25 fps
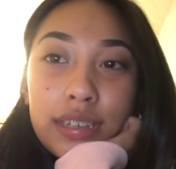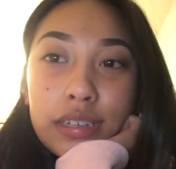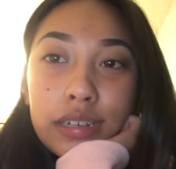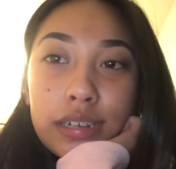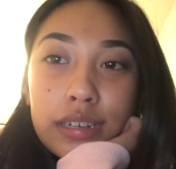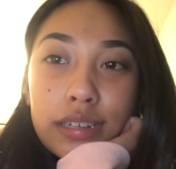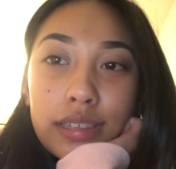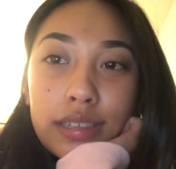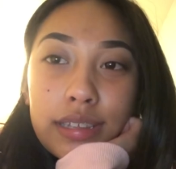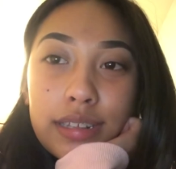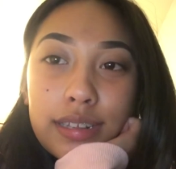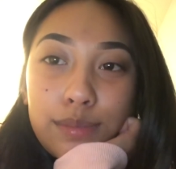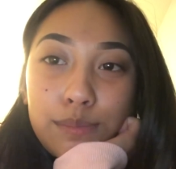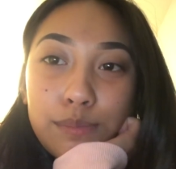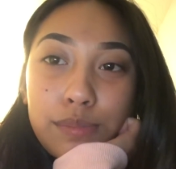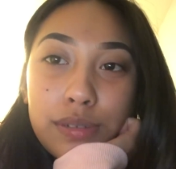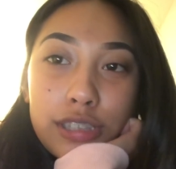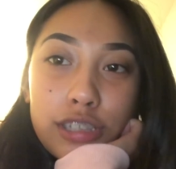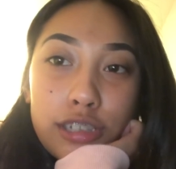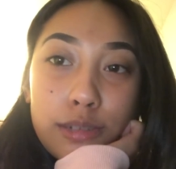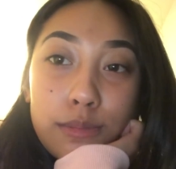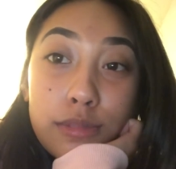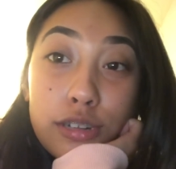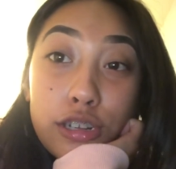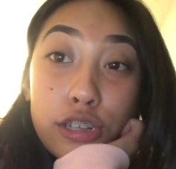in and then
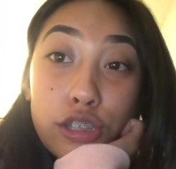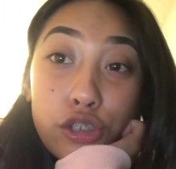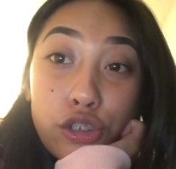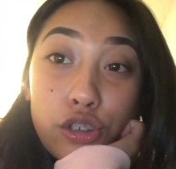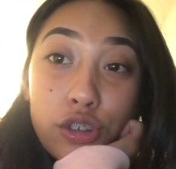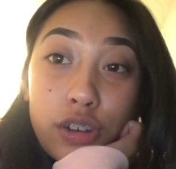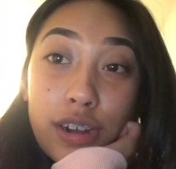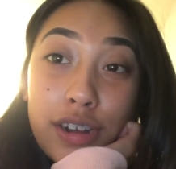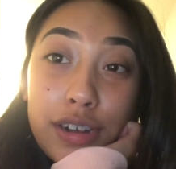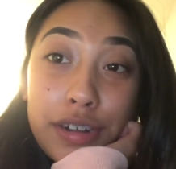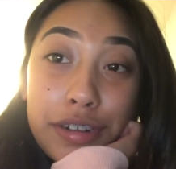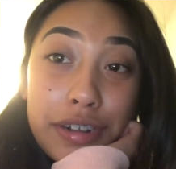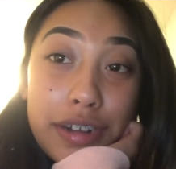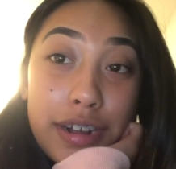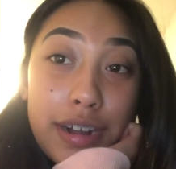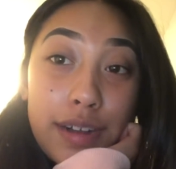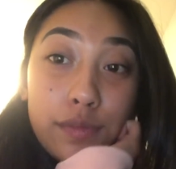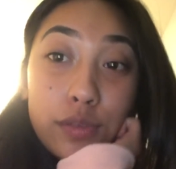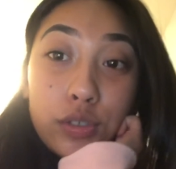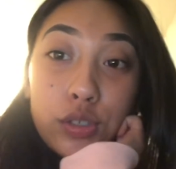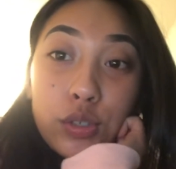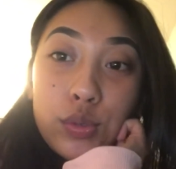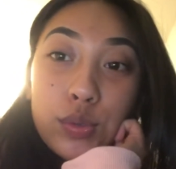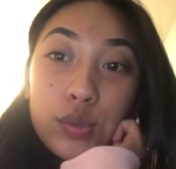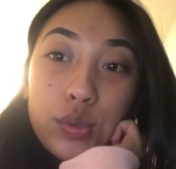put them in the dryer. I
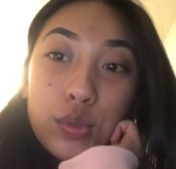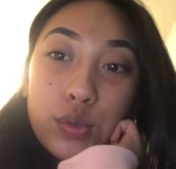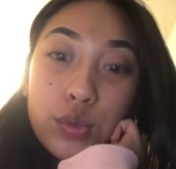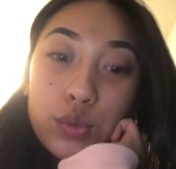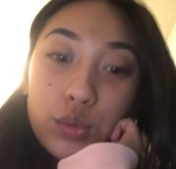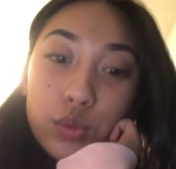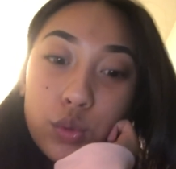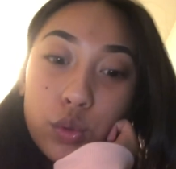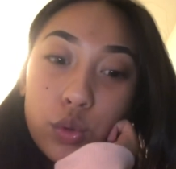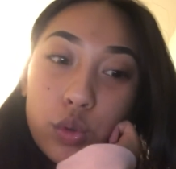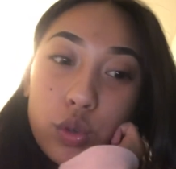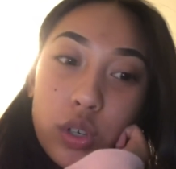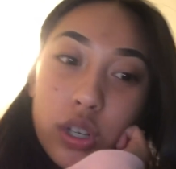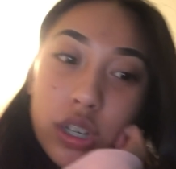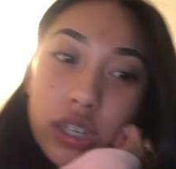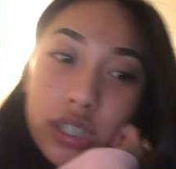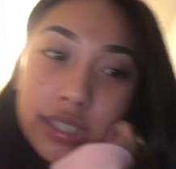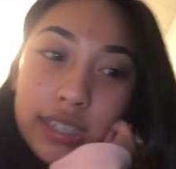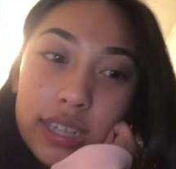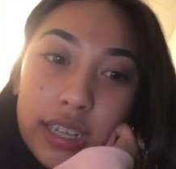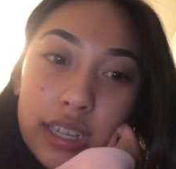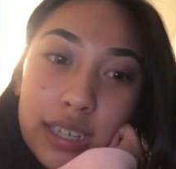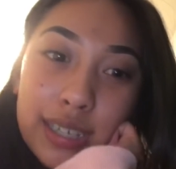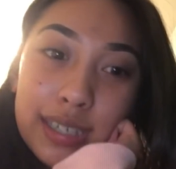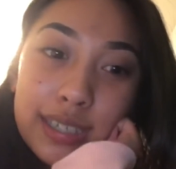have to use a stool
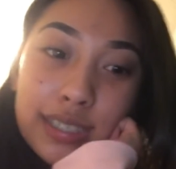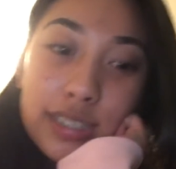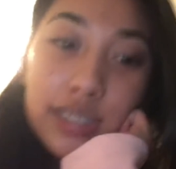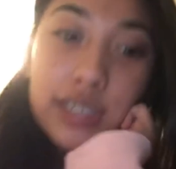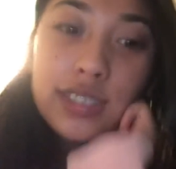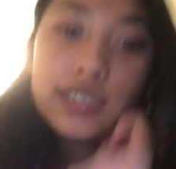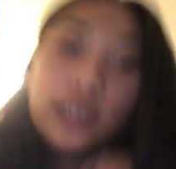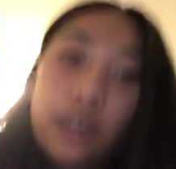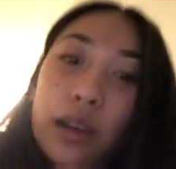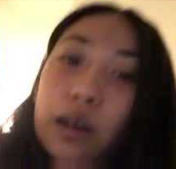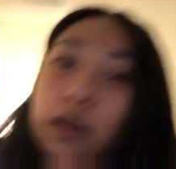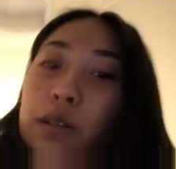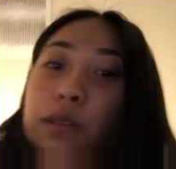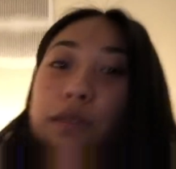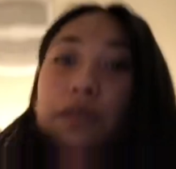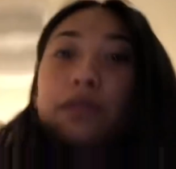because like it's so